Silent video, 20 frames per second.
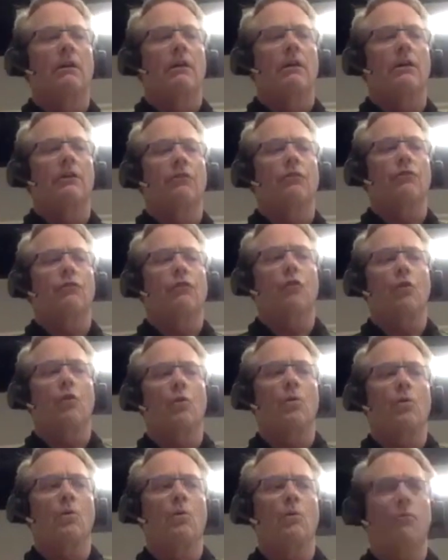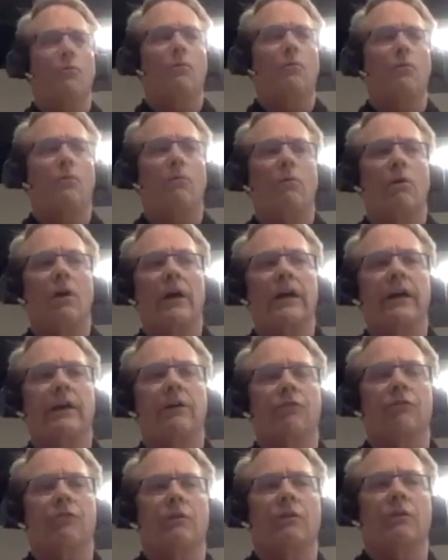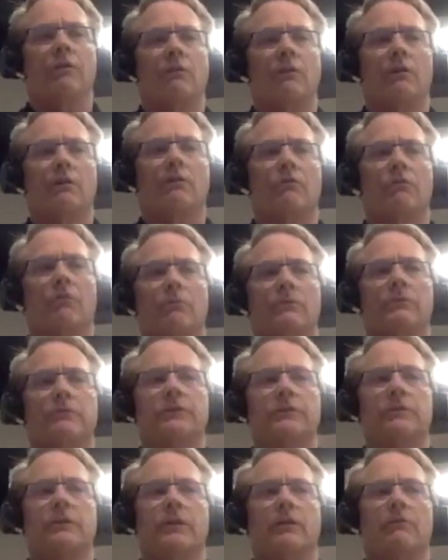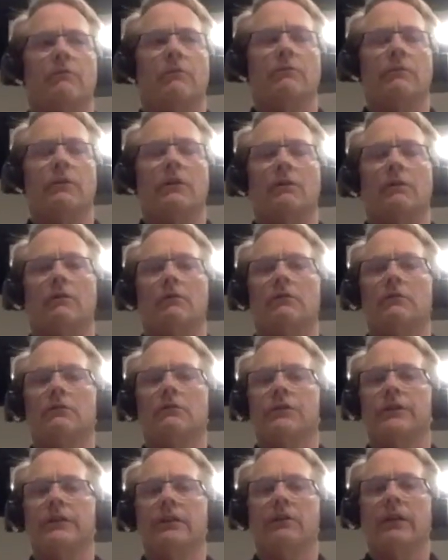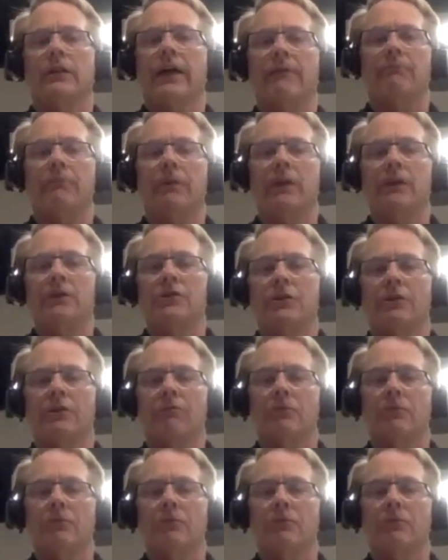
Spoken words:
And so why is it that some of us get what we call gluteal amnesia,